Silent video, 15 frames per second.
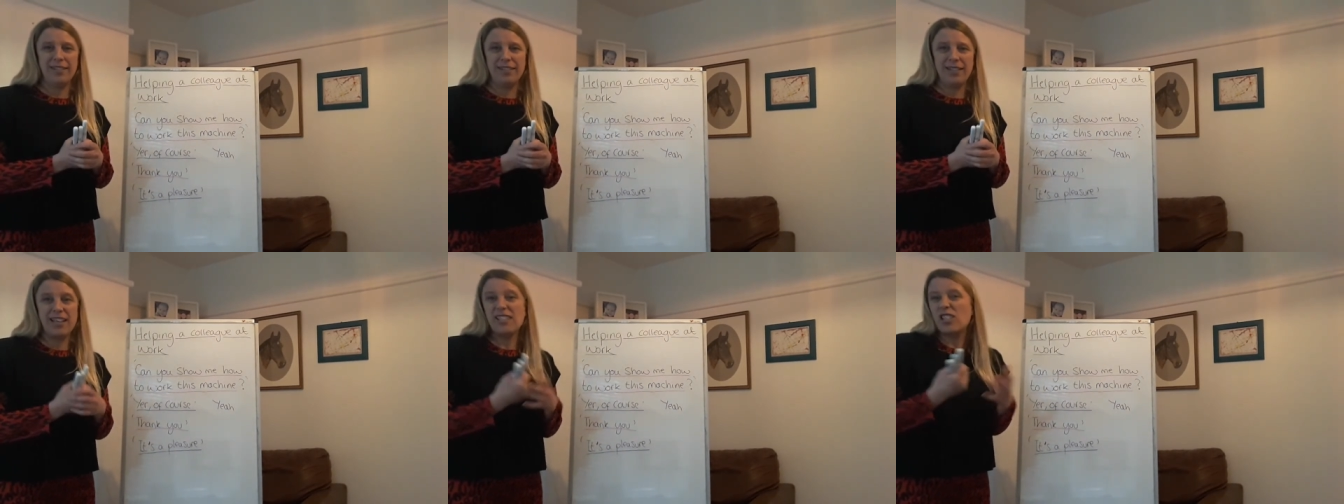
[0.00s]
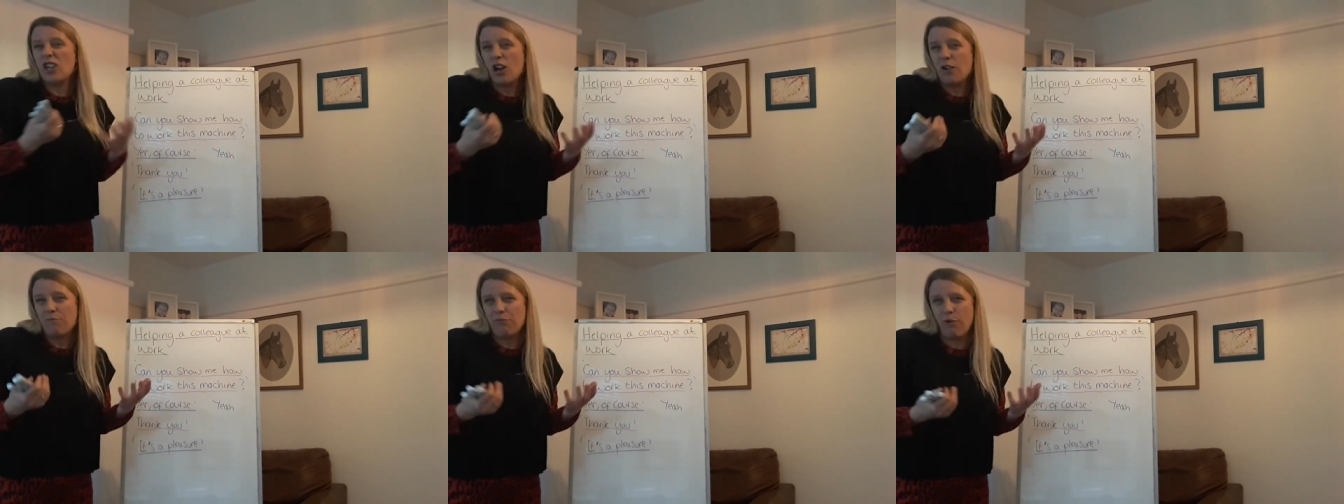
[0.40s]
It's
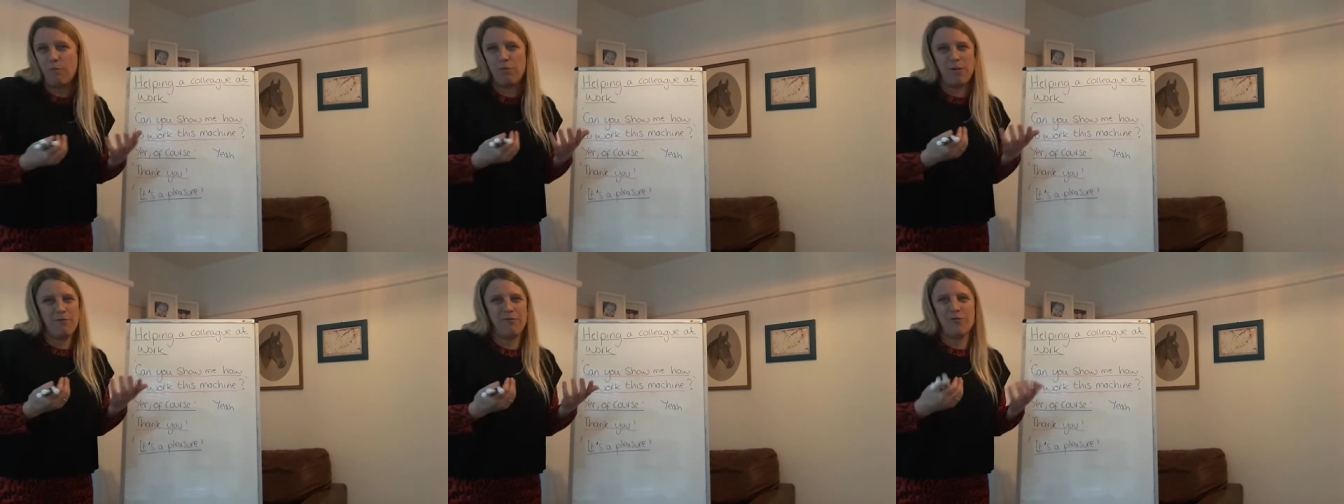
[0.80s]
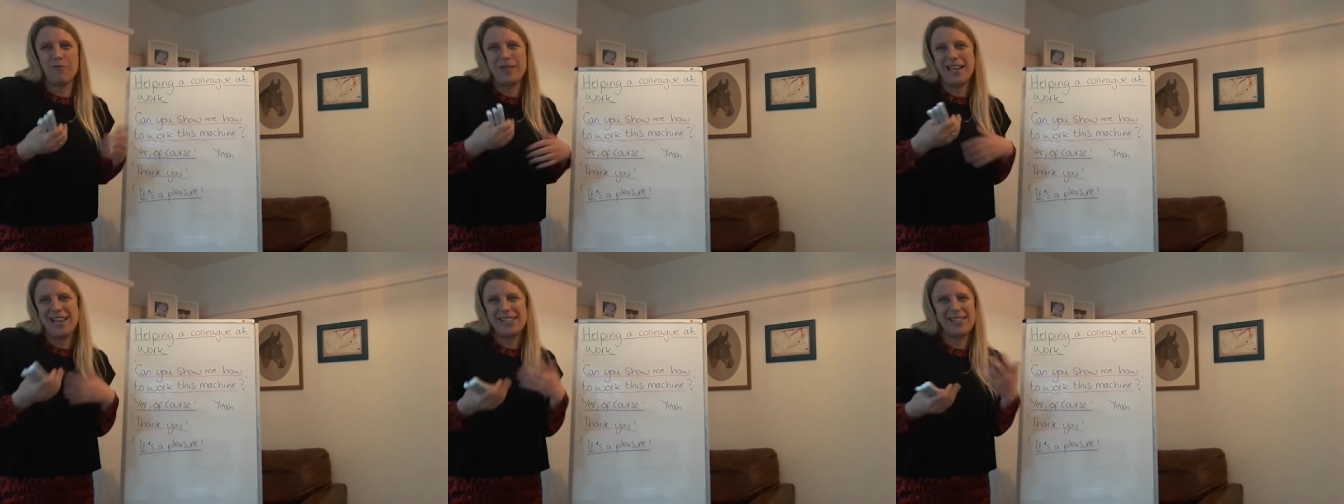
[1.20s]
no problem for
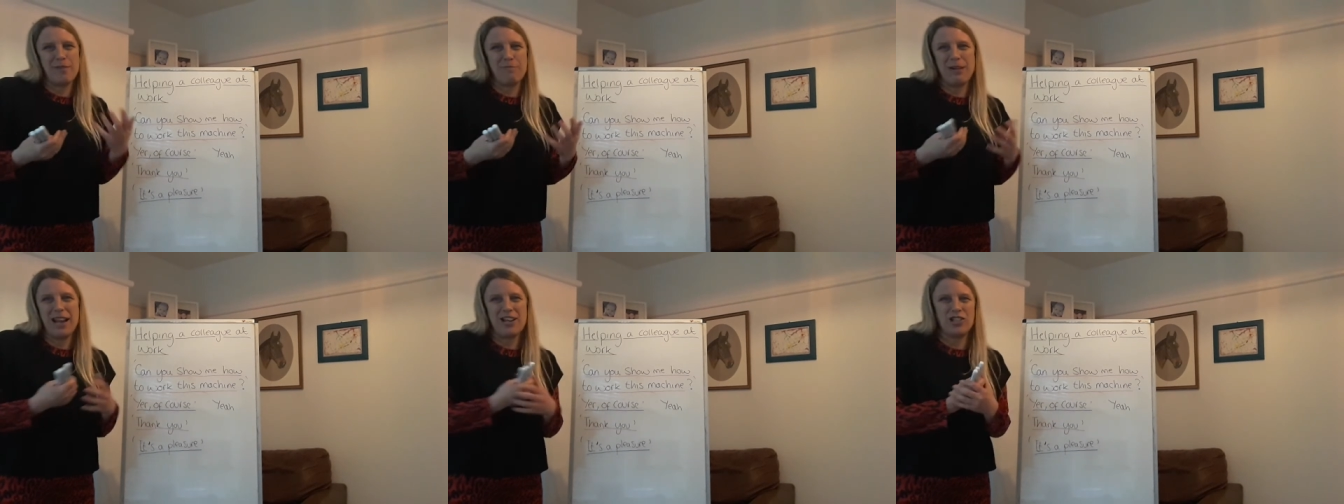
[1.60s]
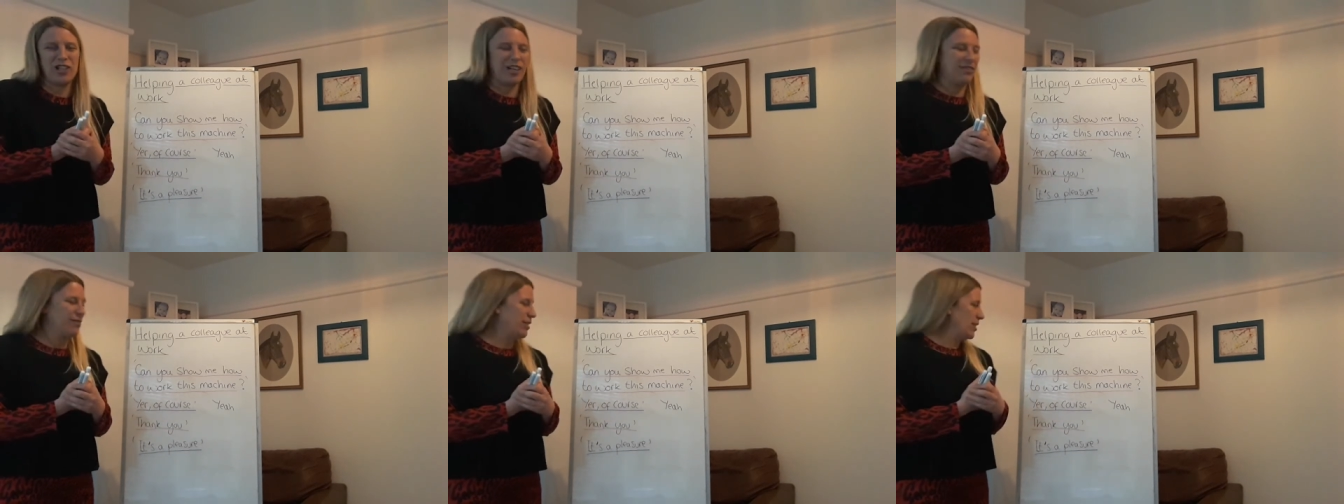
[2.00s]
me. It's a
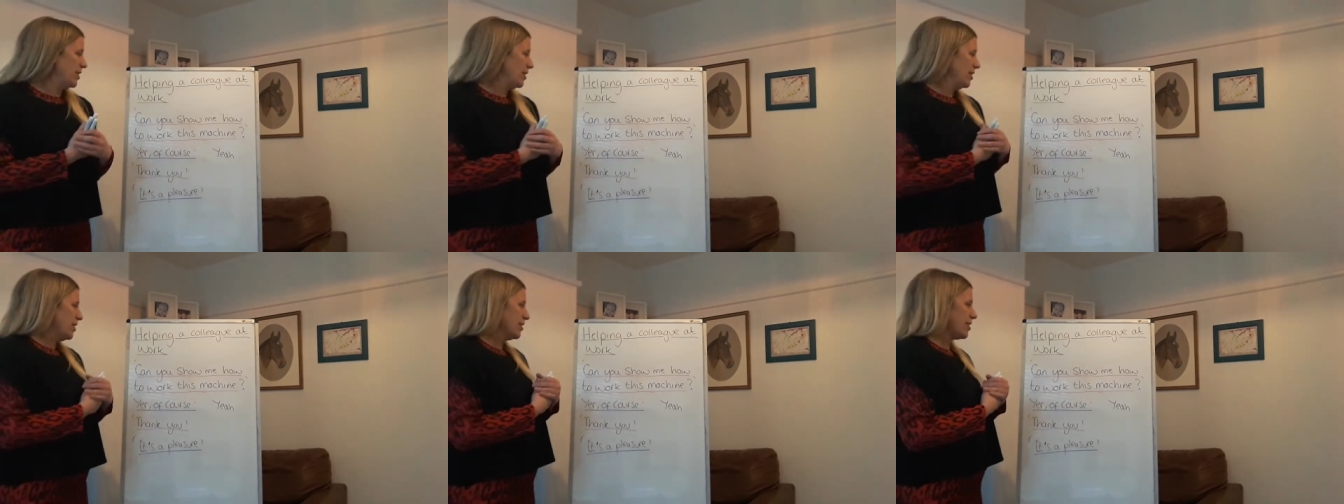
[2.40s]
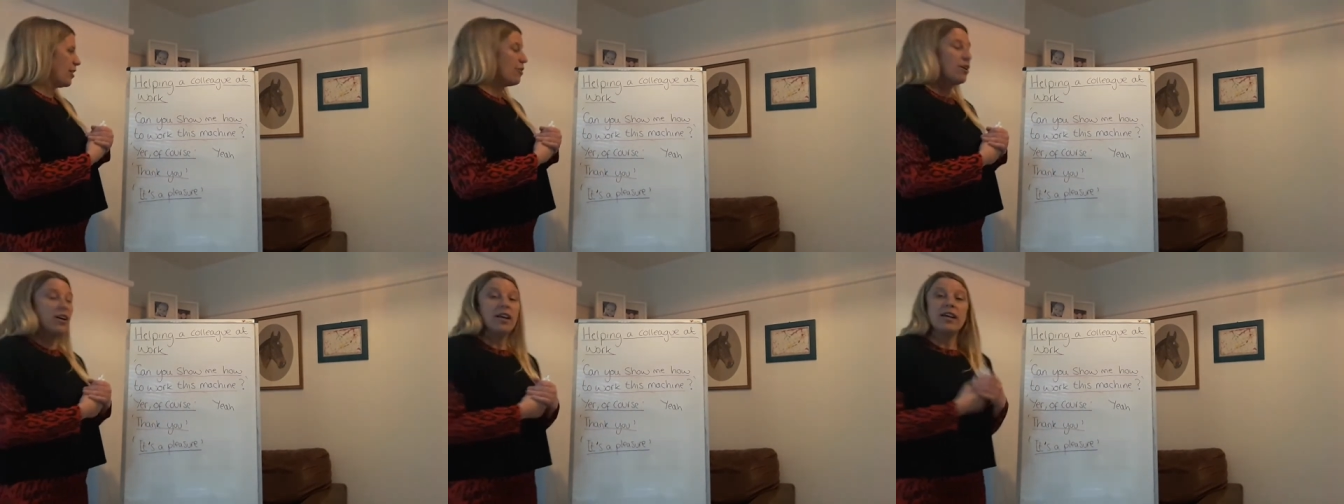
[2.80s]
pleasure. So,
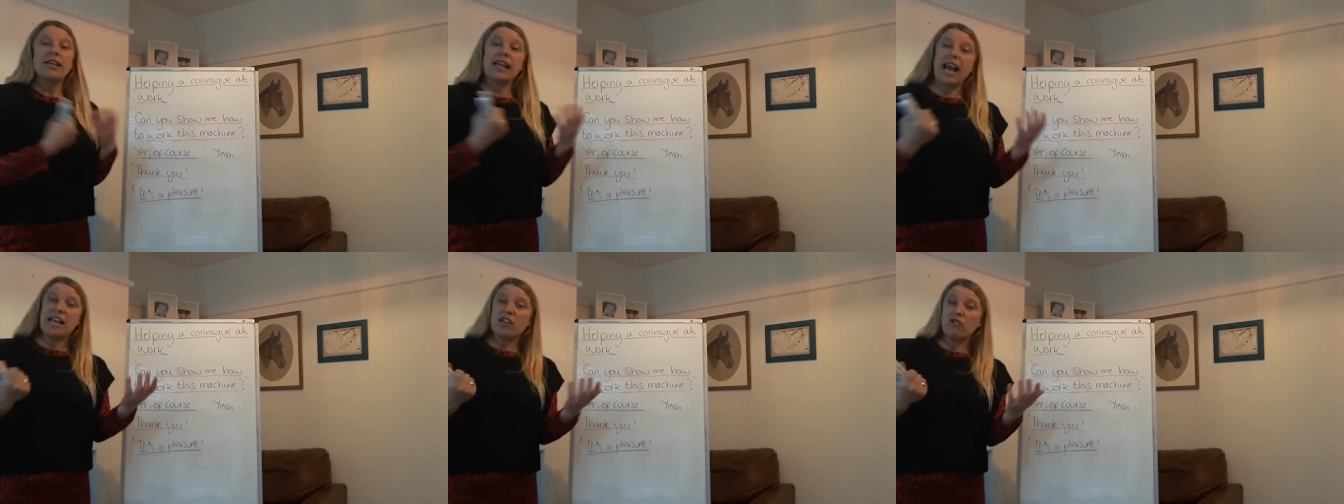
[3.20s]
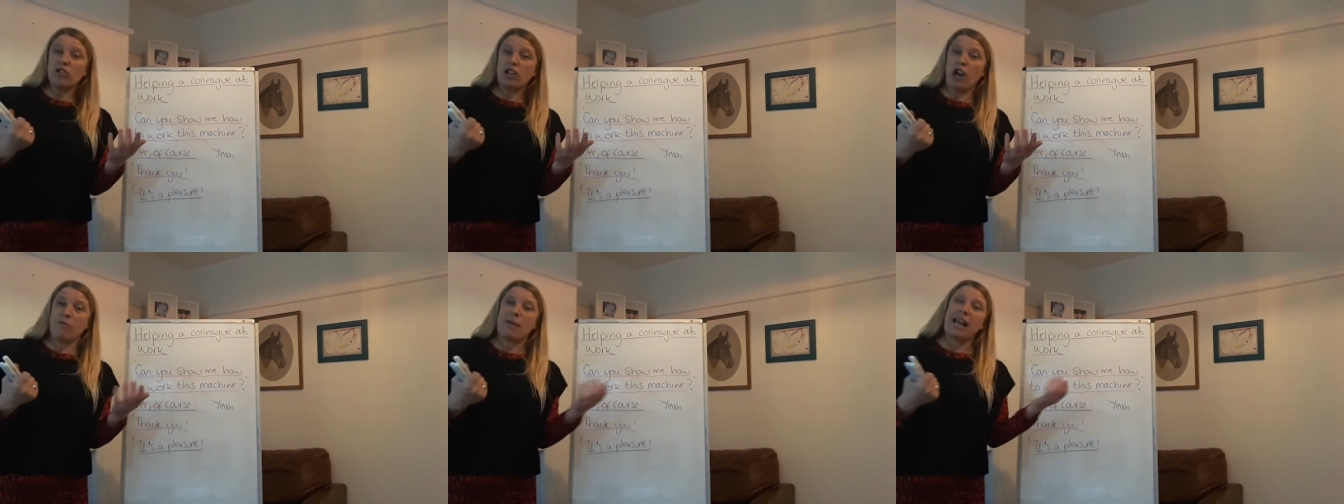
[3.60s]
can you
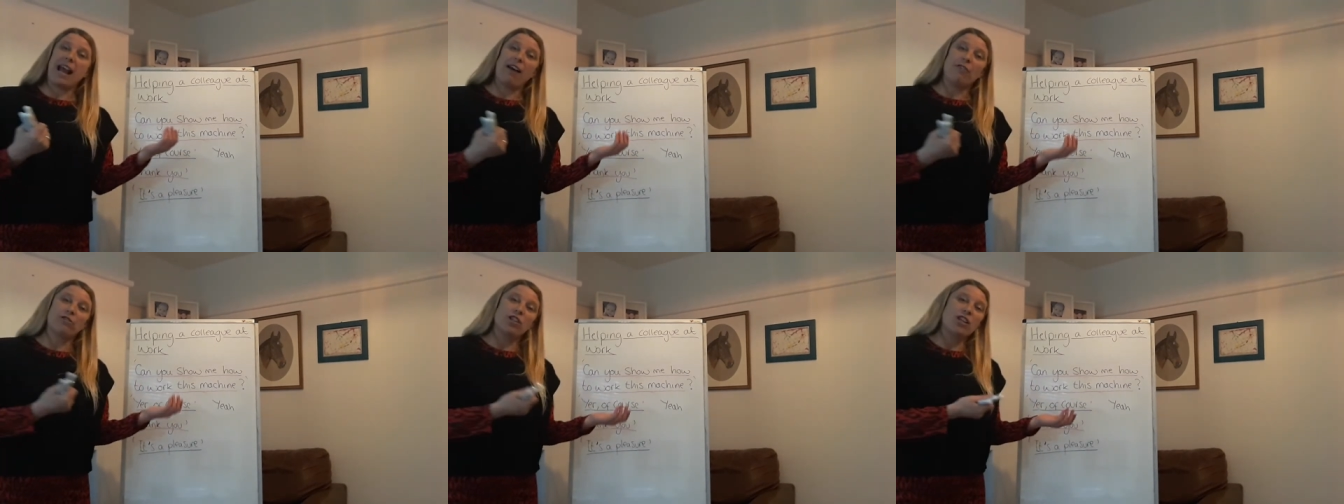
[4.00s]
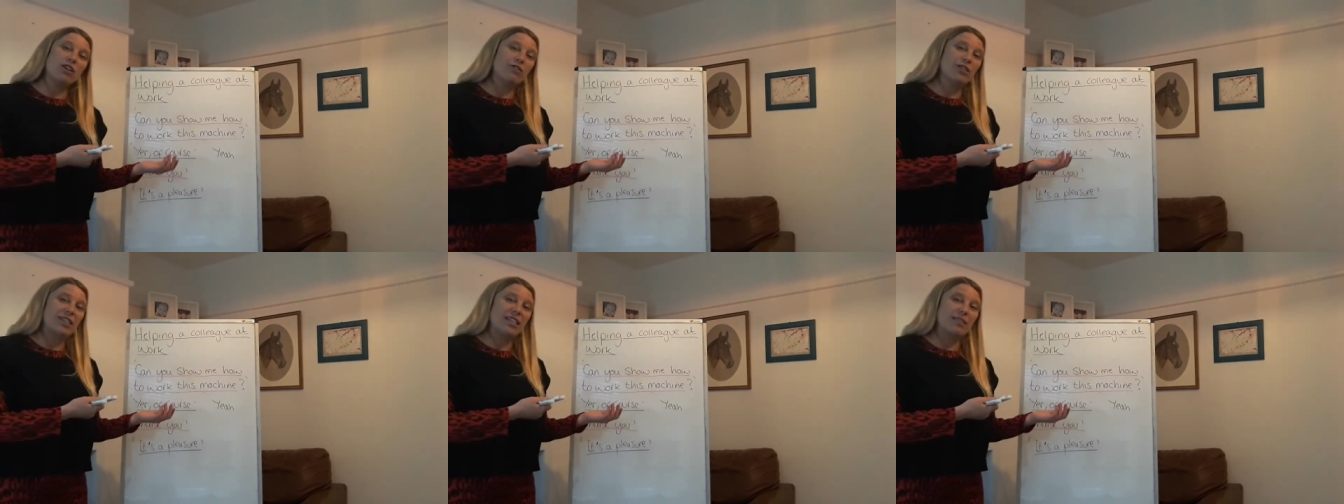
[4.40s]
show me how to
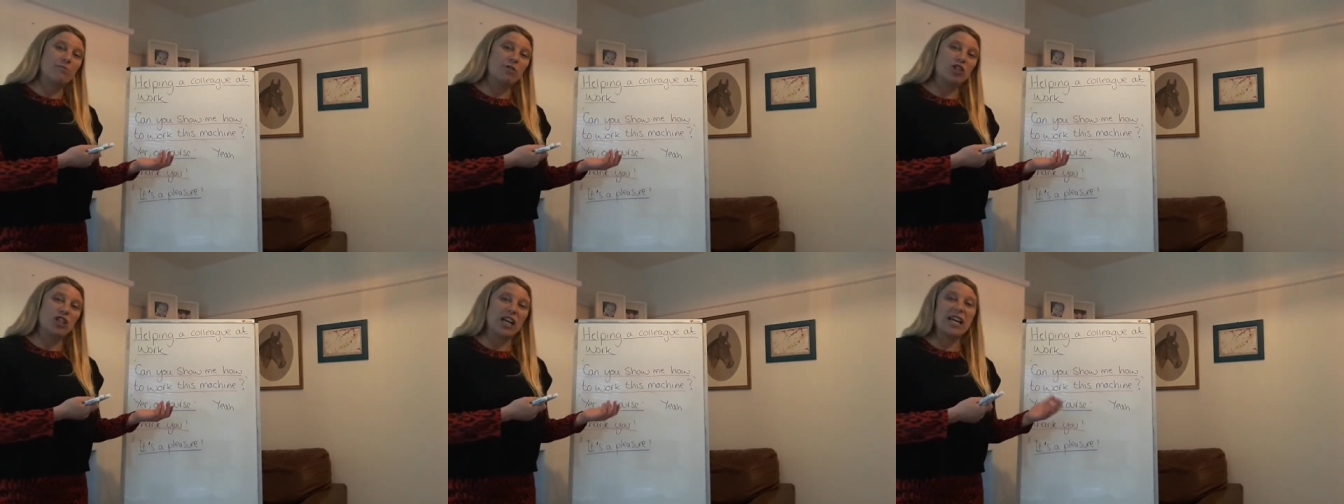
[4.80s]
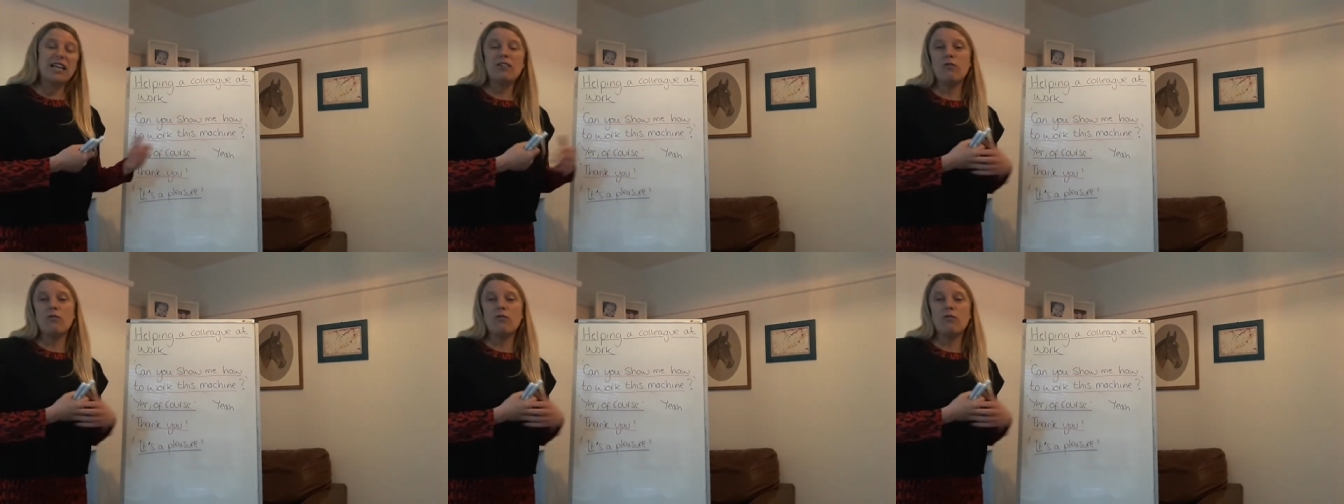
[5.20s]
use this machine?